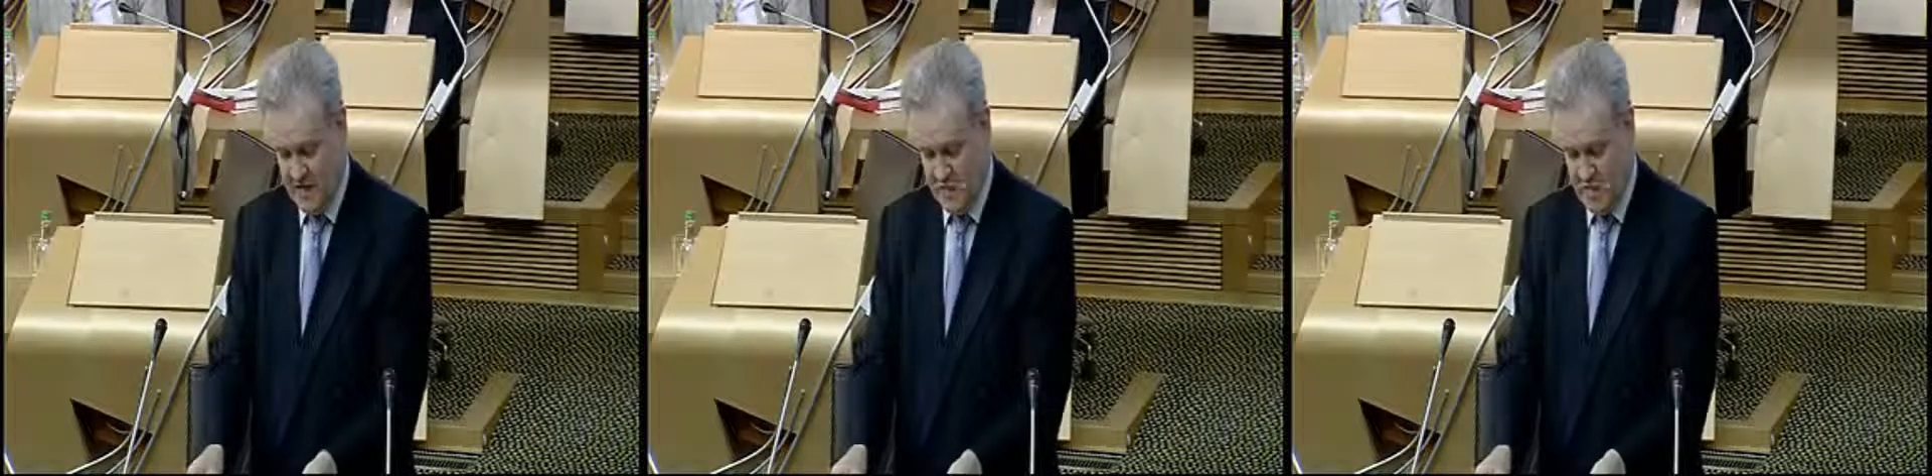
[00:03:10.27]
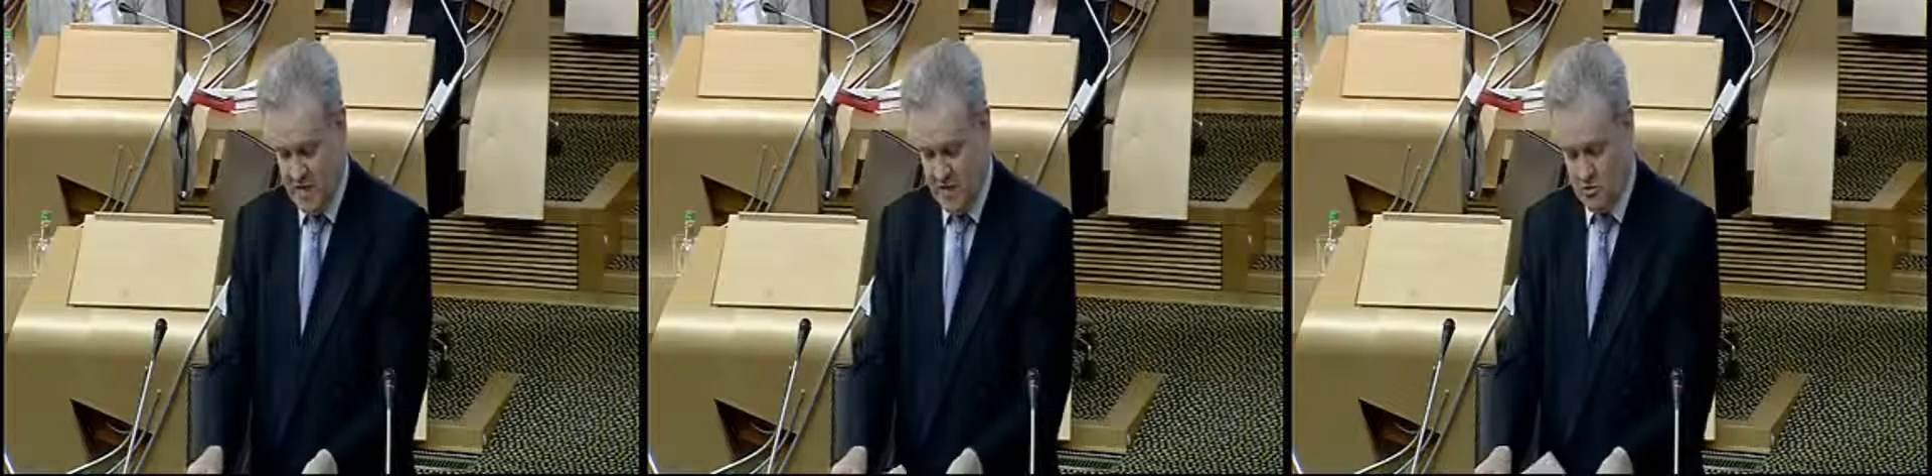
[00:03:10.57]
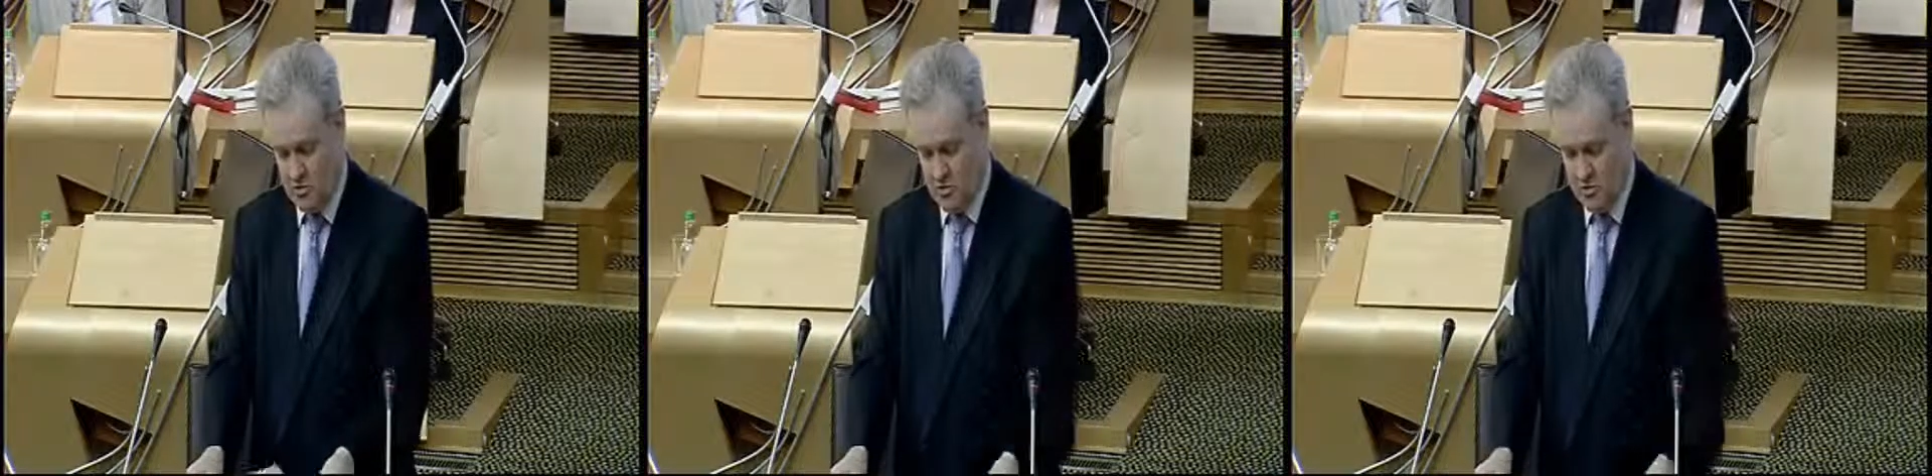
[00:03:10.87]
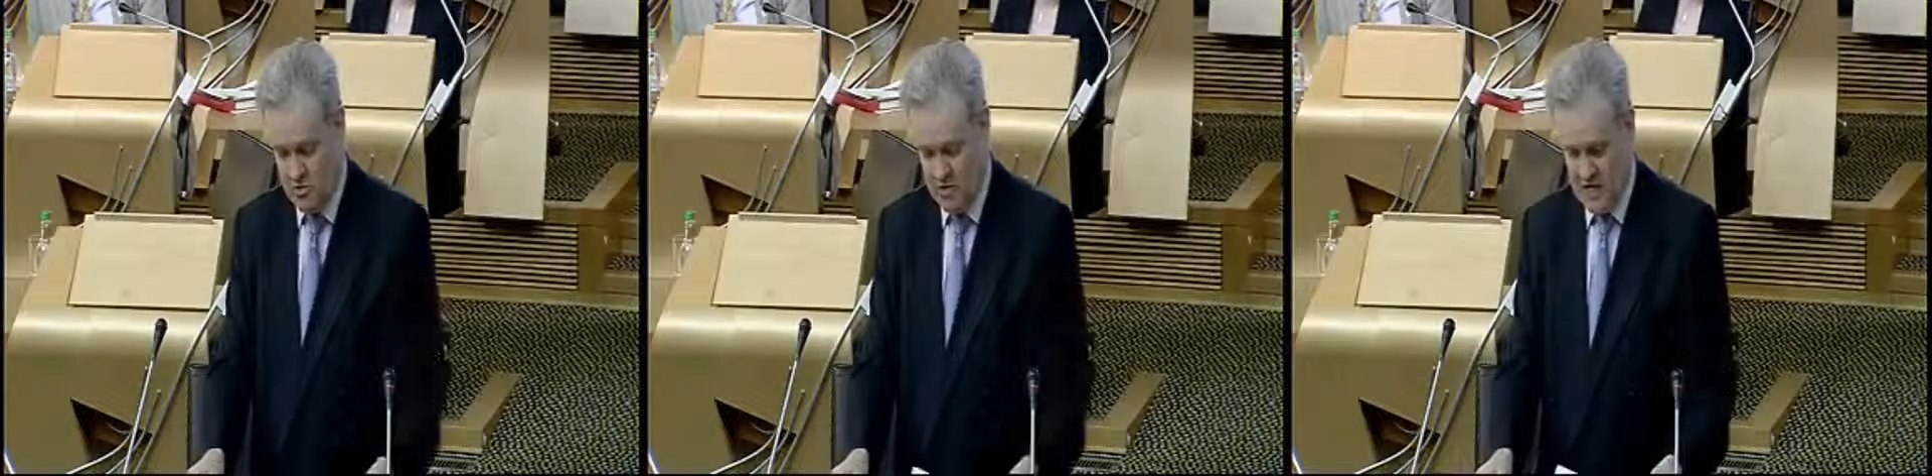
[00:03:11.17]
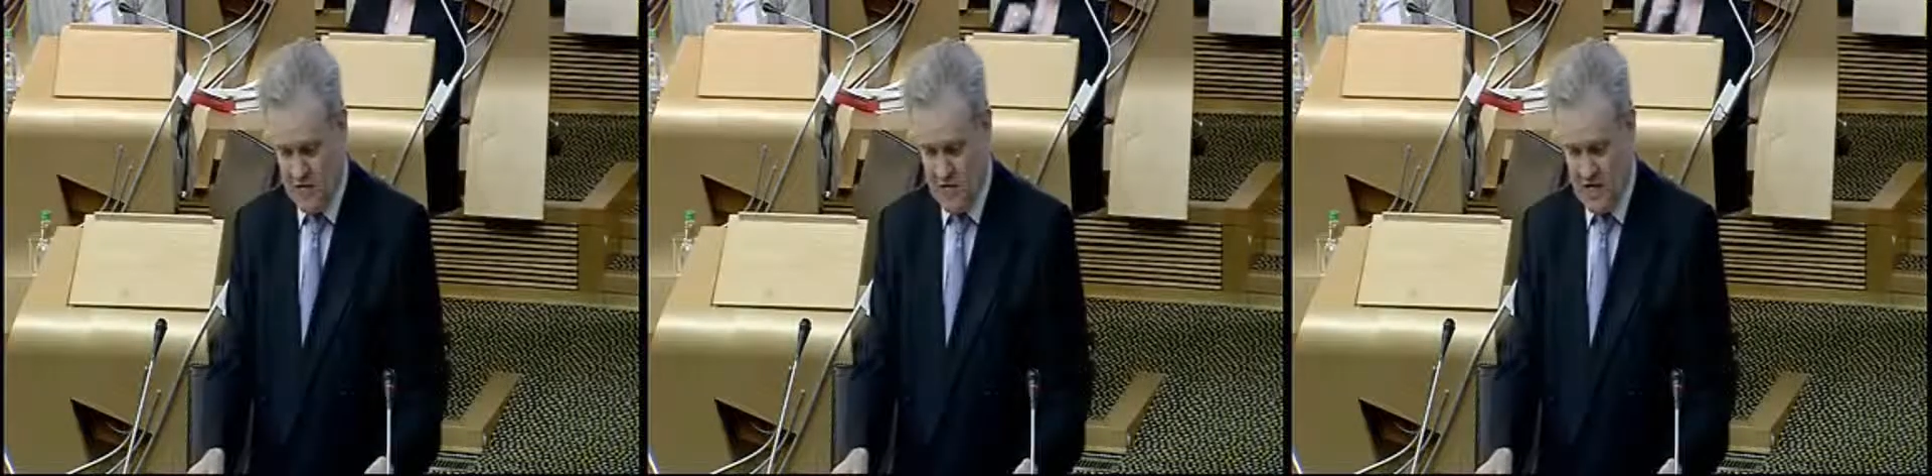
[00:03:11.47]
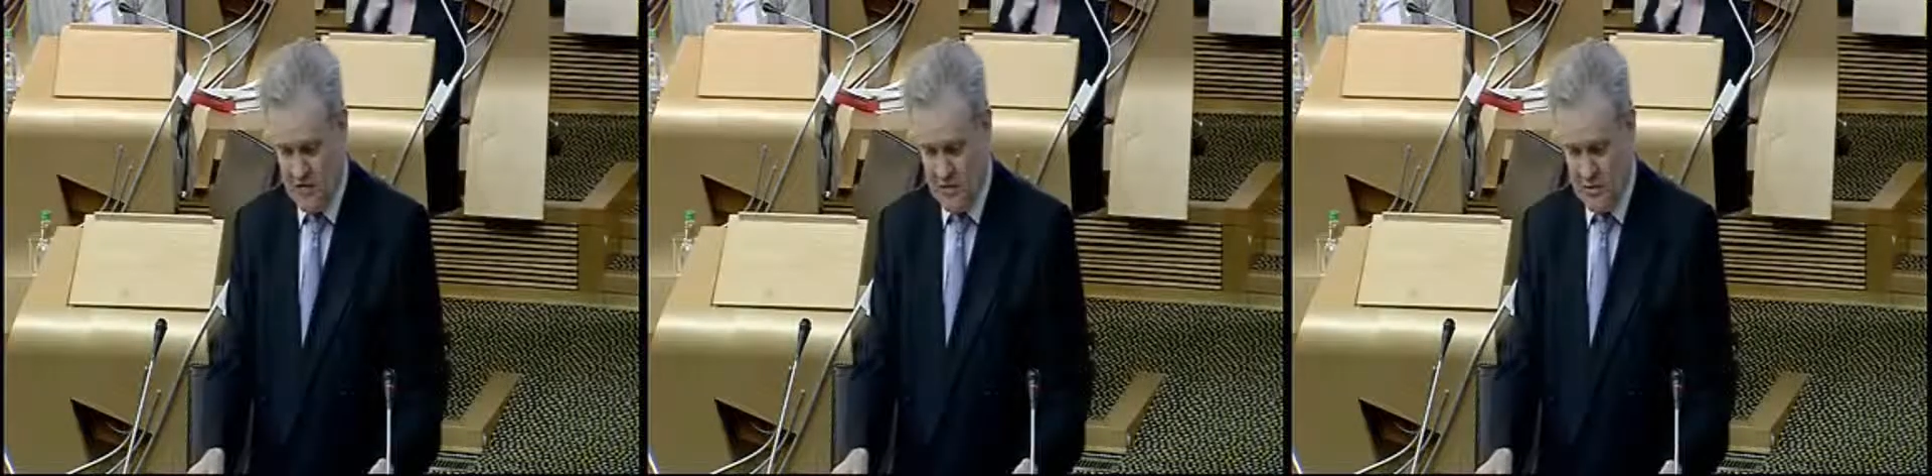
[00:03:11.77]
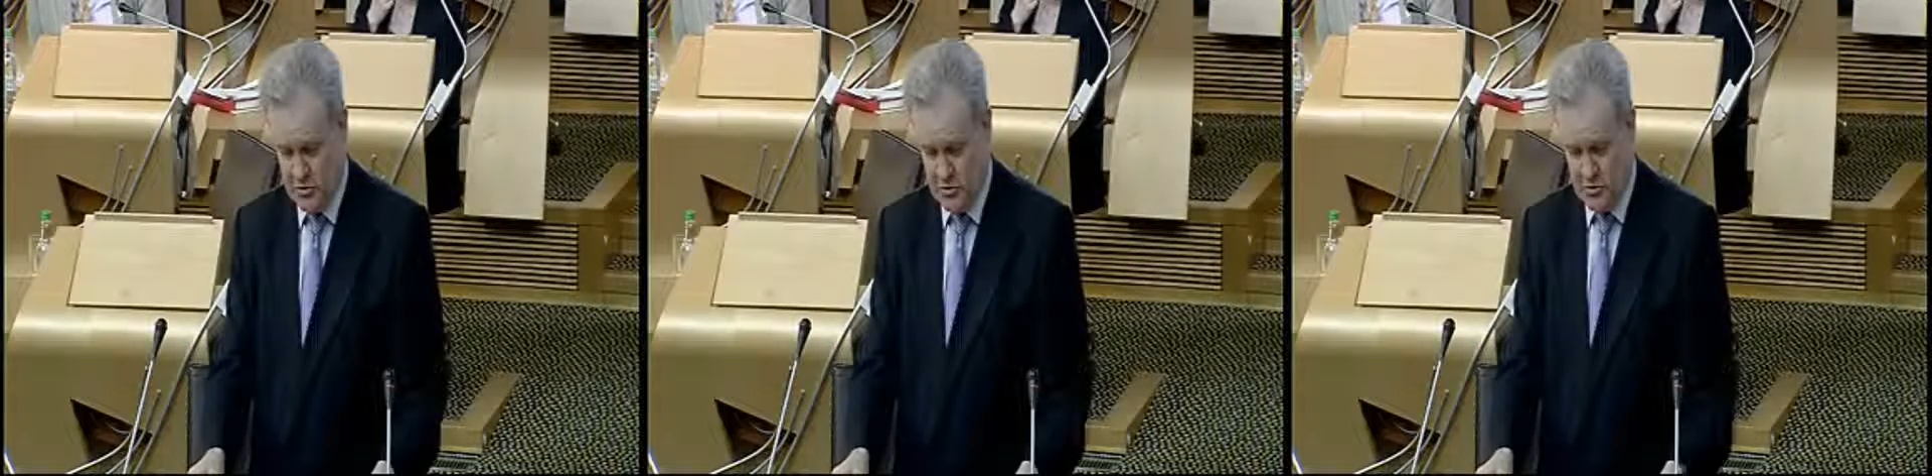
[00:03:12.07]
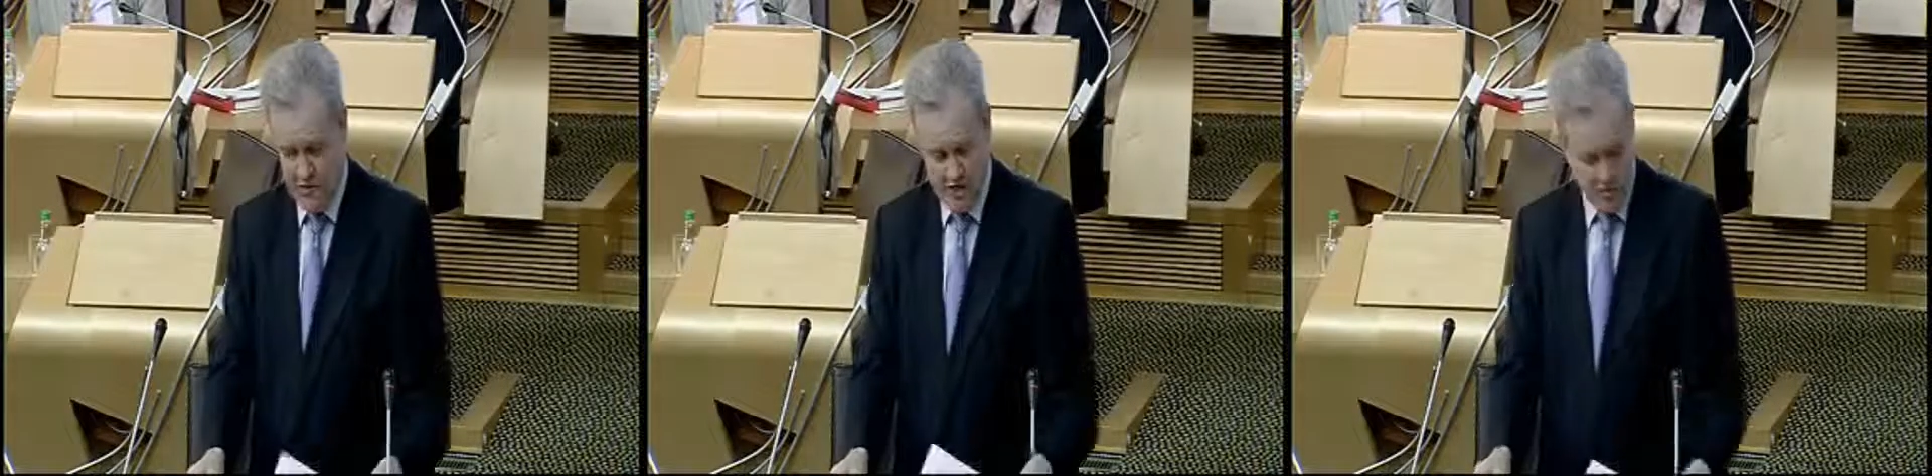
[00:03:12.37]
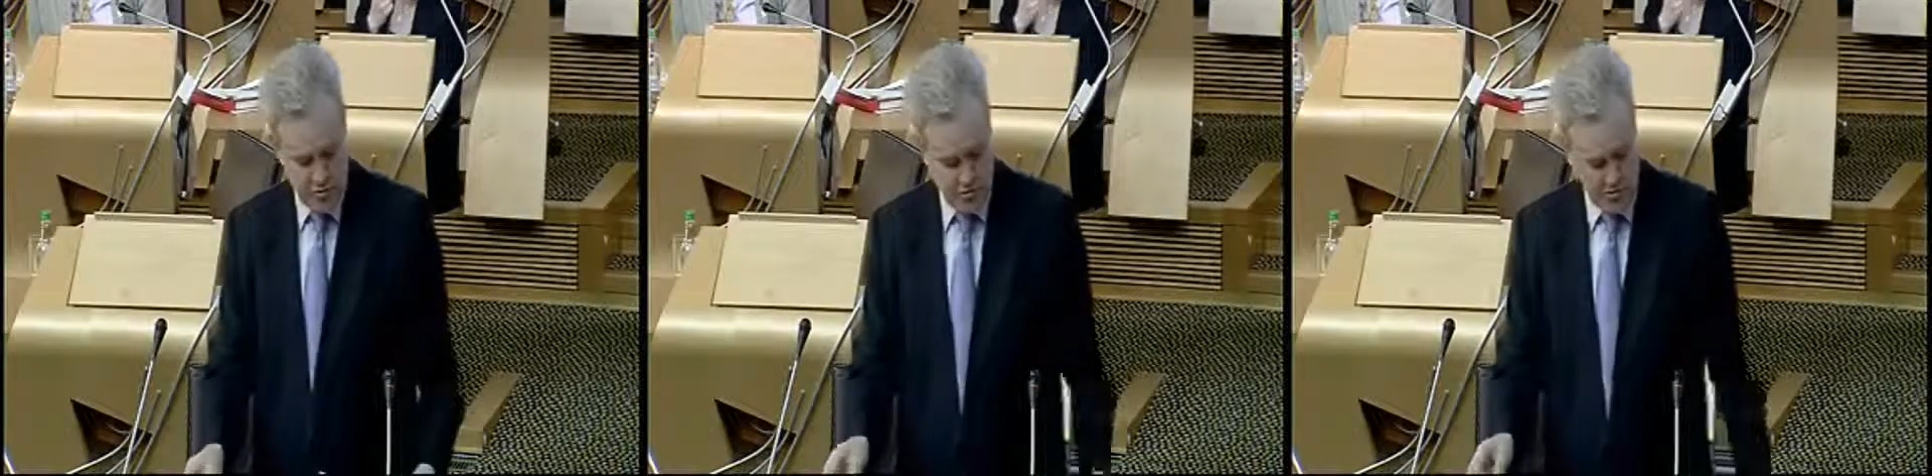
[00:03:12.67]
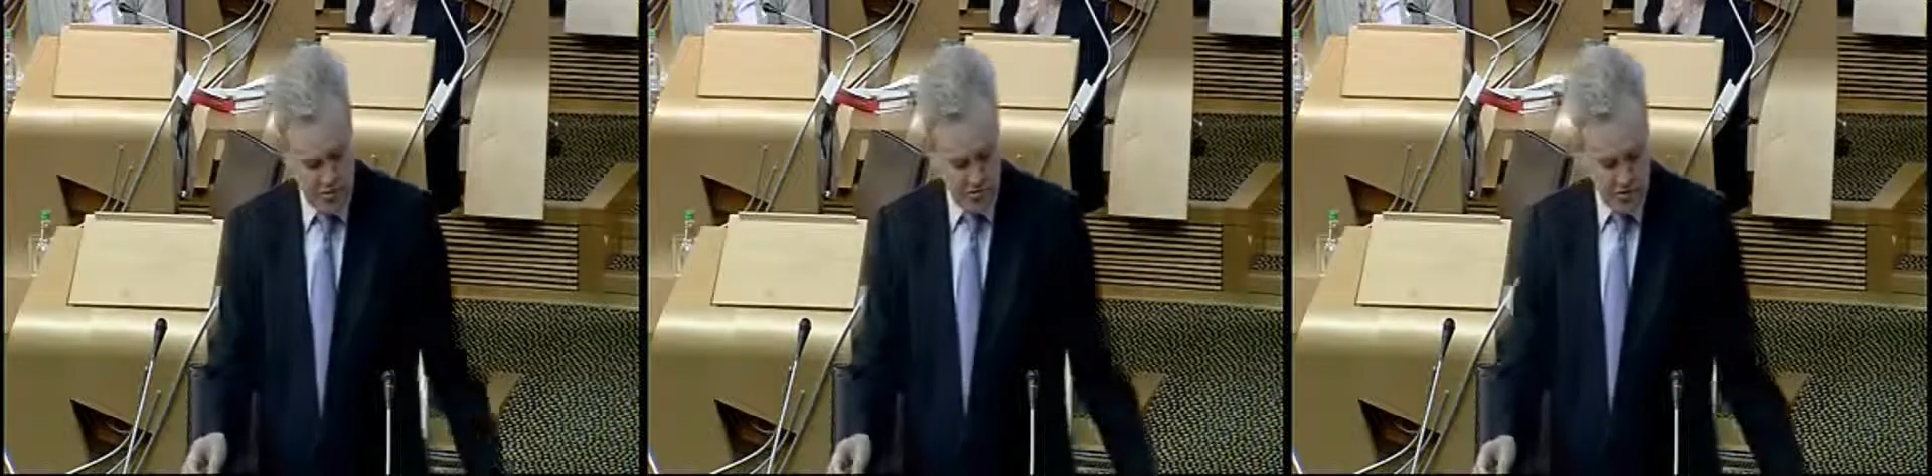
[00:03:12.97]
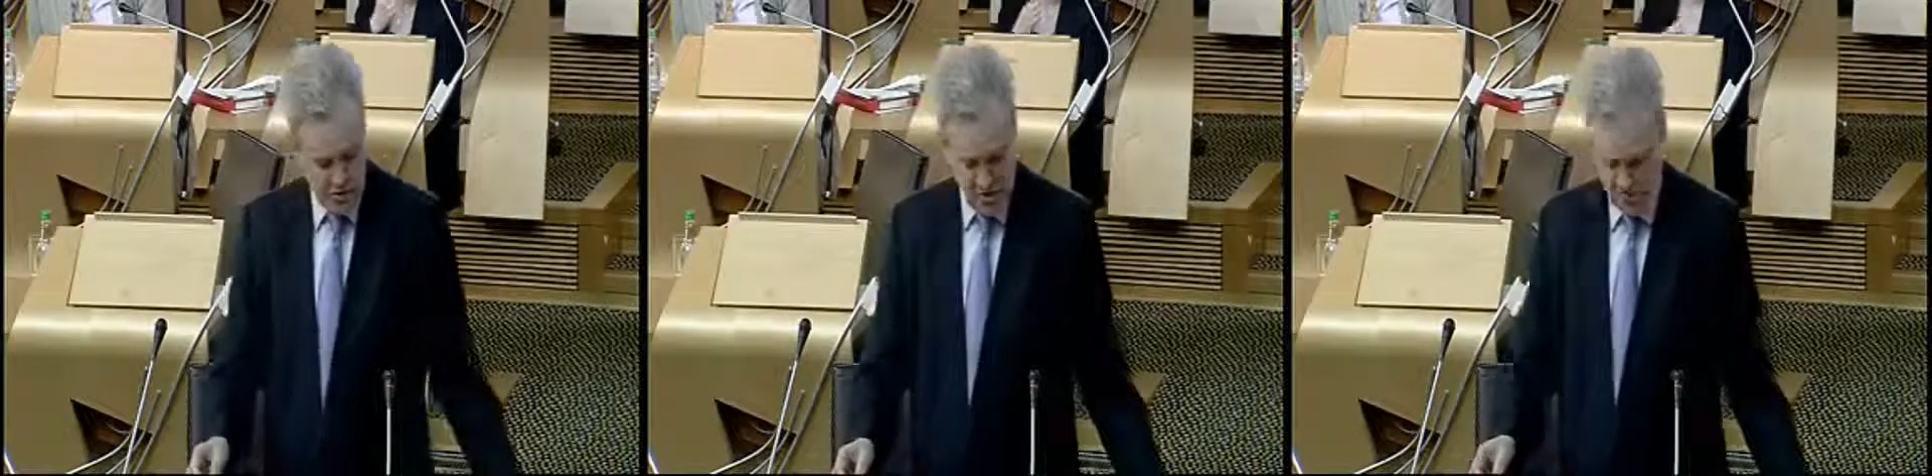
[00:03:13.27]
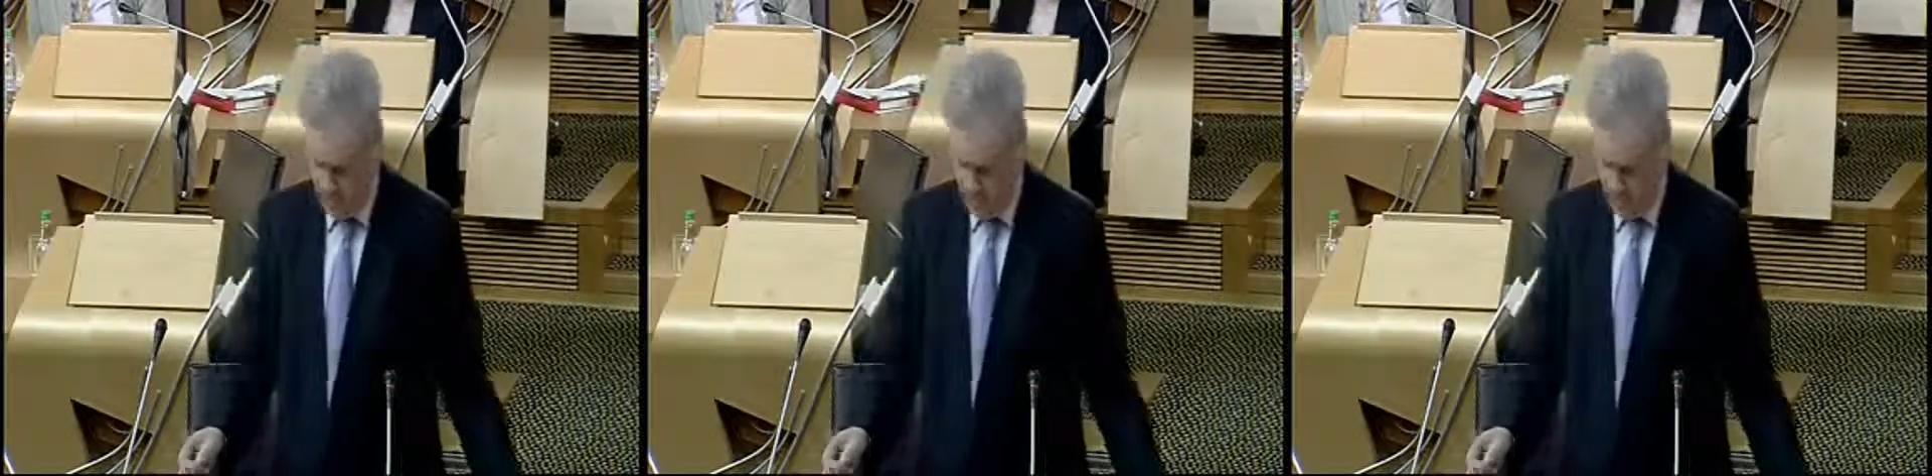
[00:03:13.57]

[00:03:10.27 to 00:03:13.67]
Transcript: stakeholders who gave evidence to the committee.